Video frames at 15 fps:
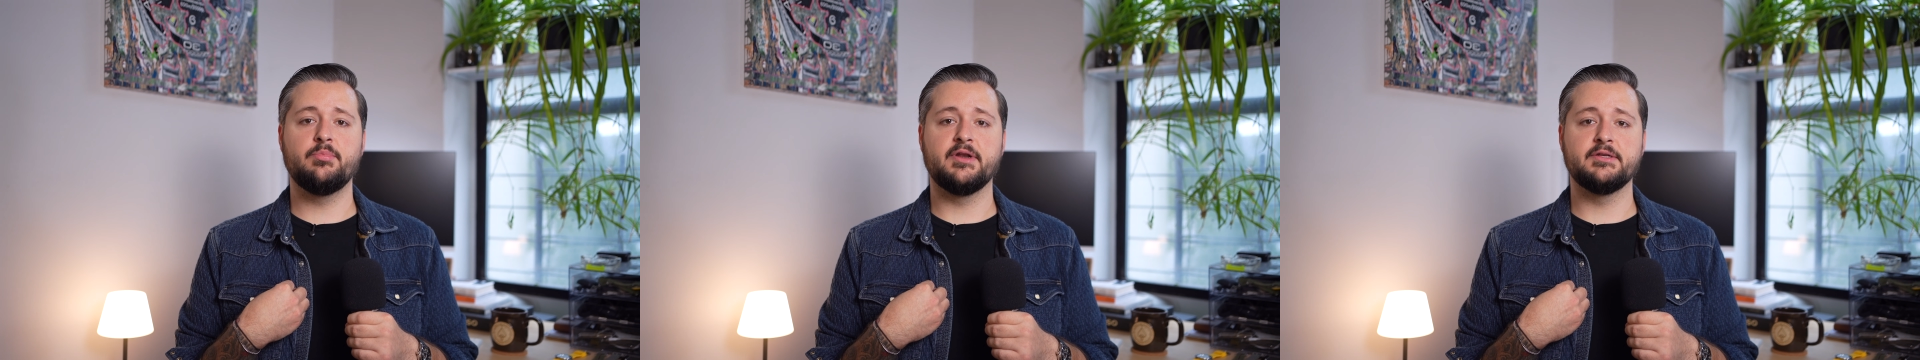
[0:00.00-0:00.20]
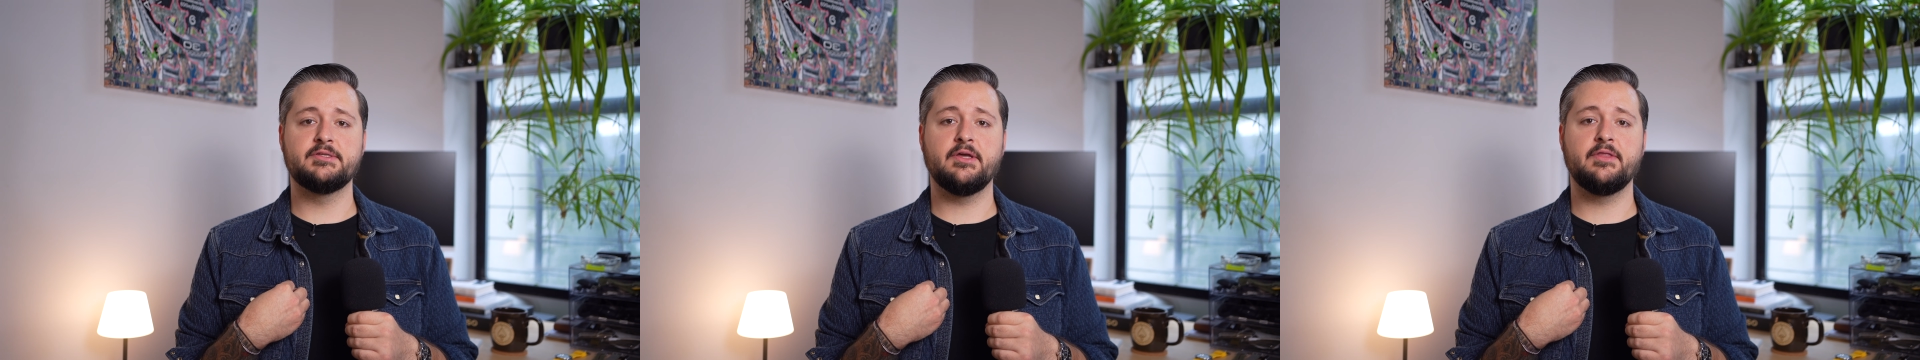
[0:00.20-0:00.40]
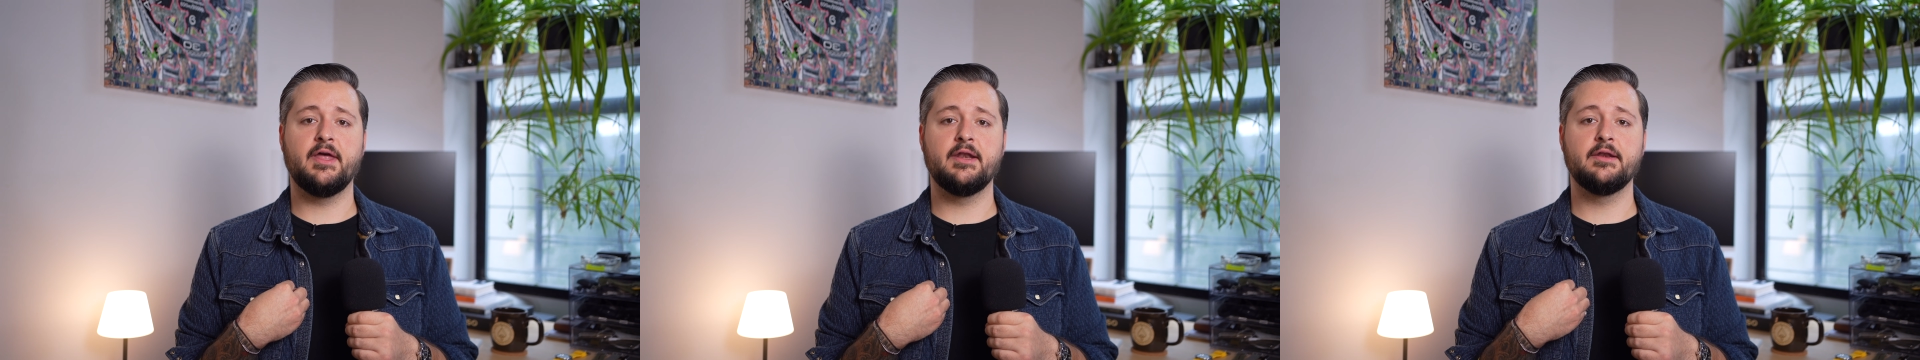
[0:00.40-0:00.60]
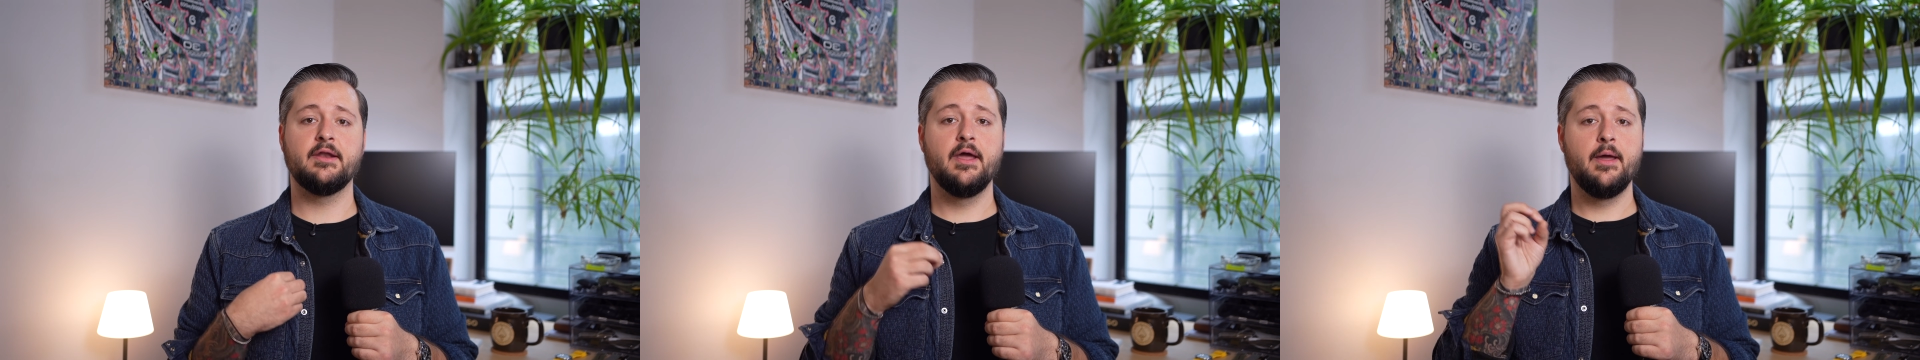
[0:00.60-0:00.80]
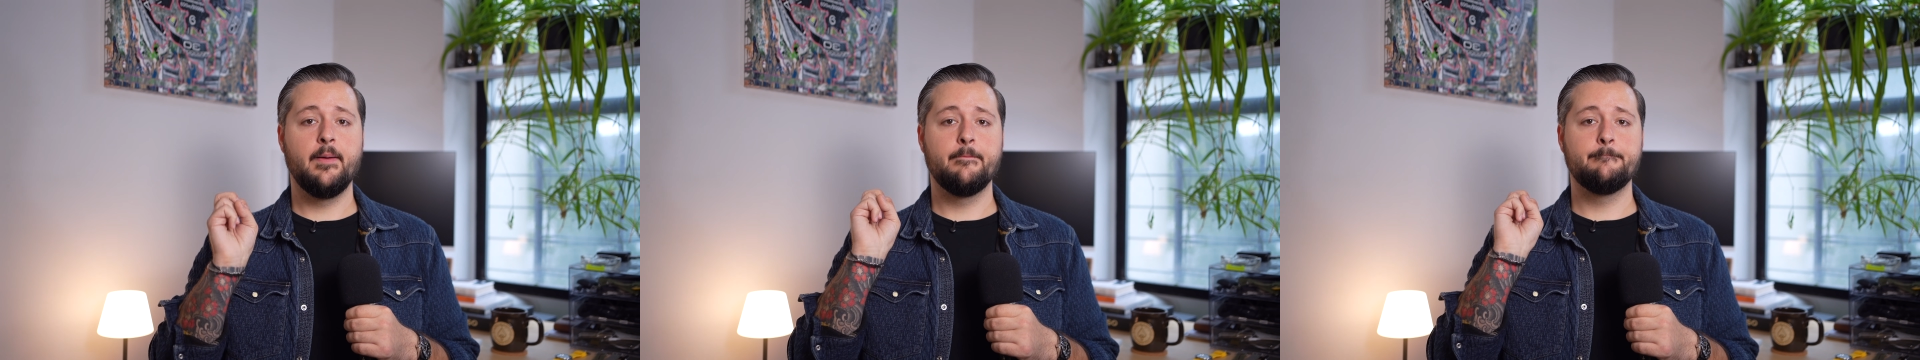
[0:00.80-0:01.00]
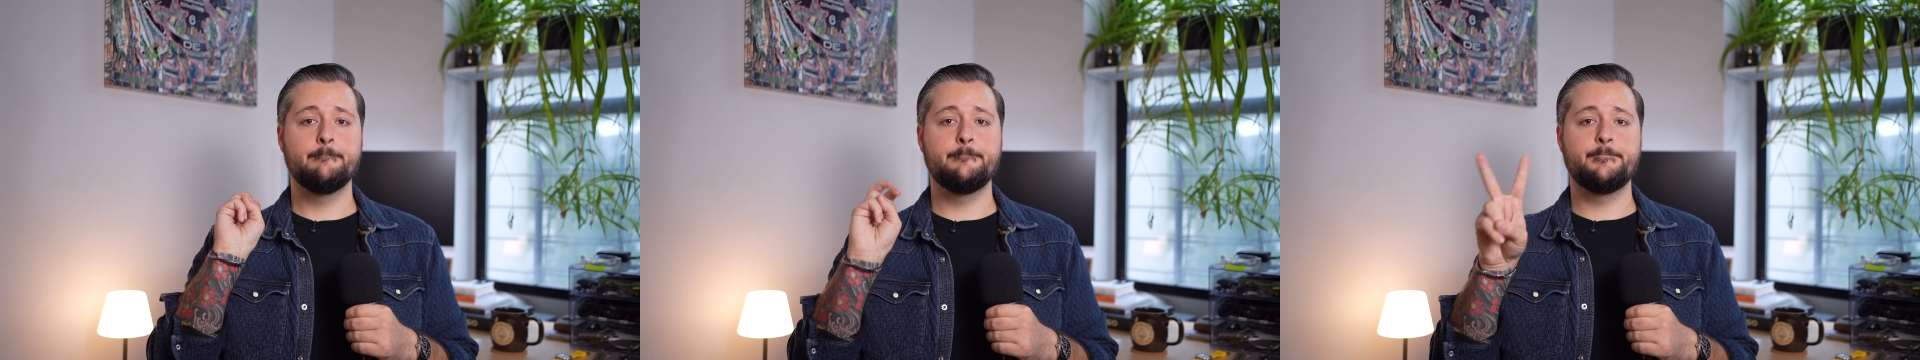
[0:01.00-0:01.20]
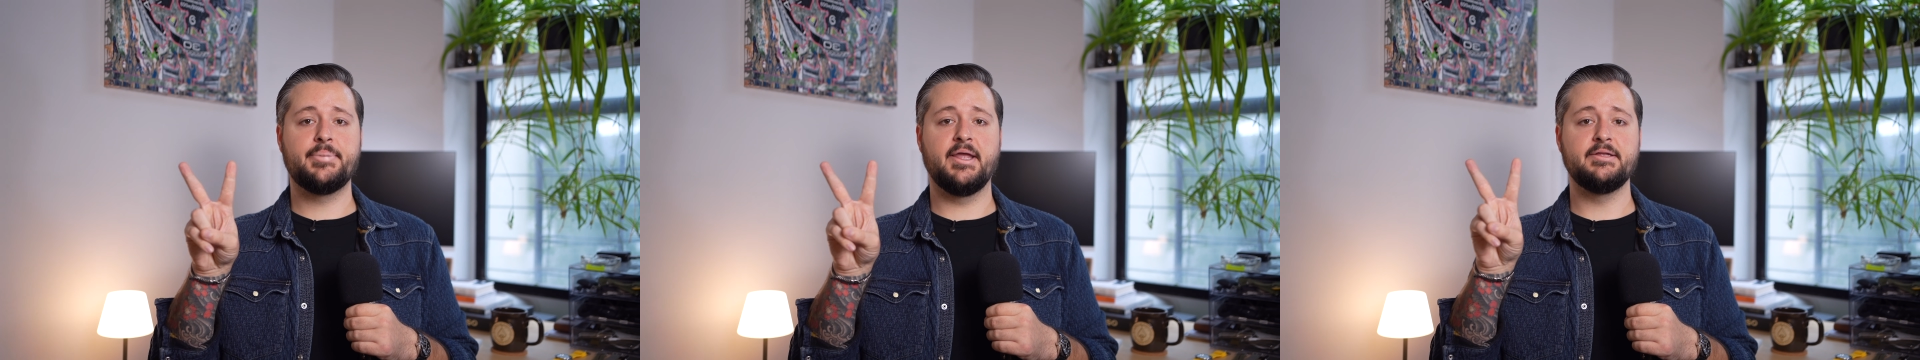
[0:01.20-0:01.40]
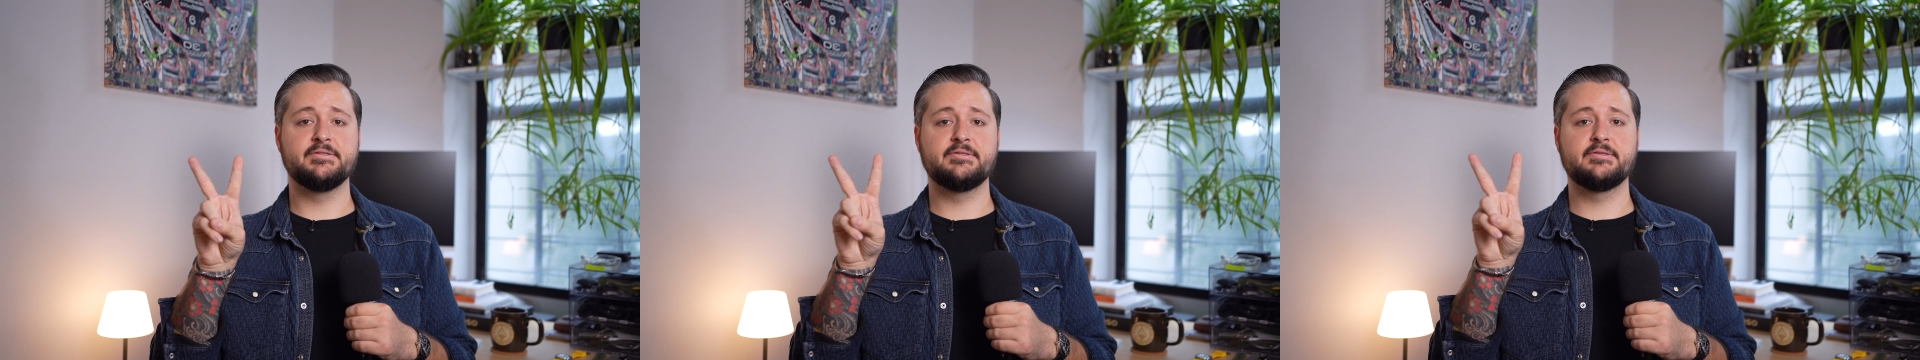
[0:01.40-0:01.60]
but until then,
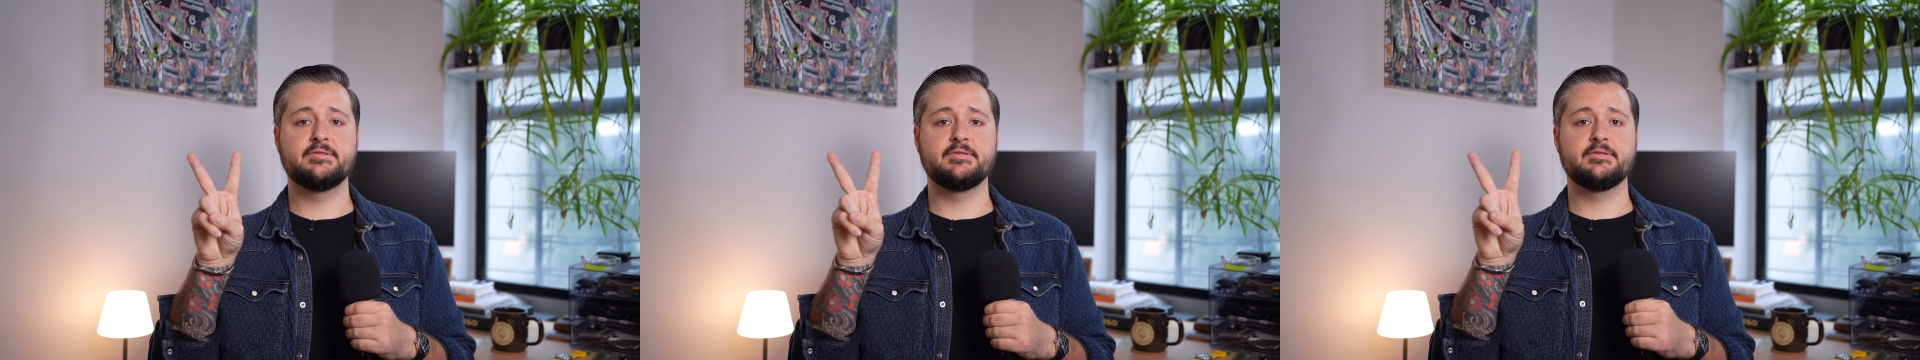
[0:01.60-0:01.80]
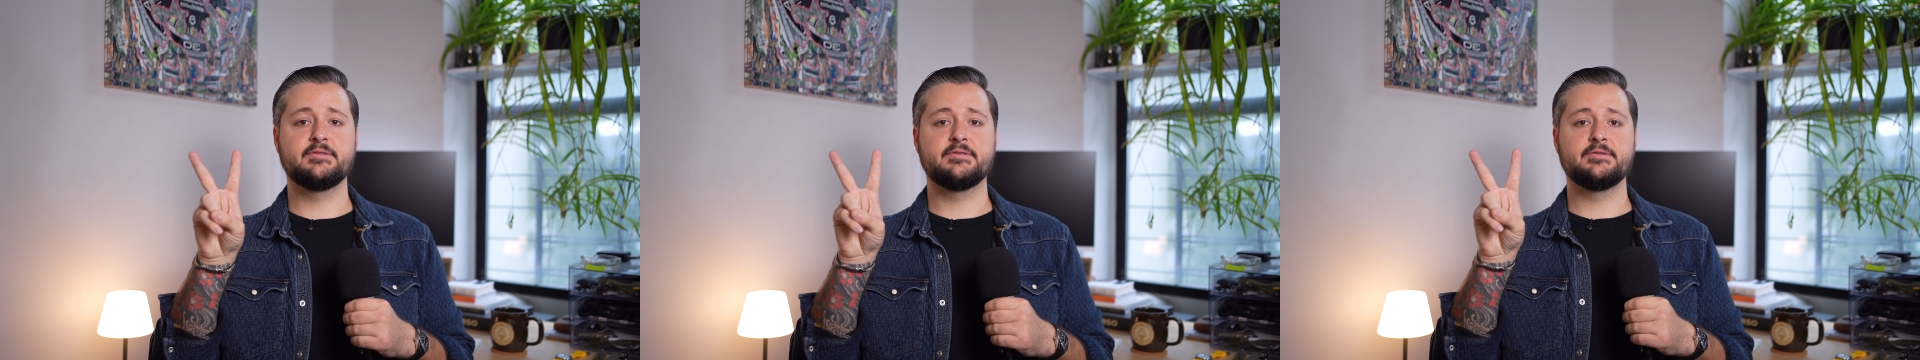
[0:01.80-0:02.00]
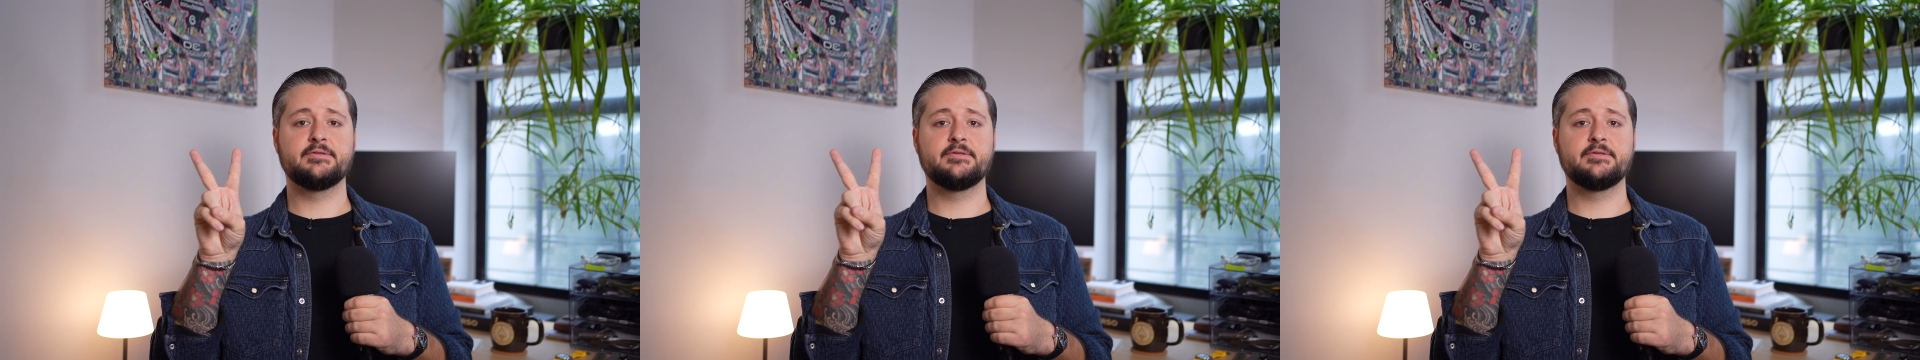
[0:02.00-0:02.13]
peace.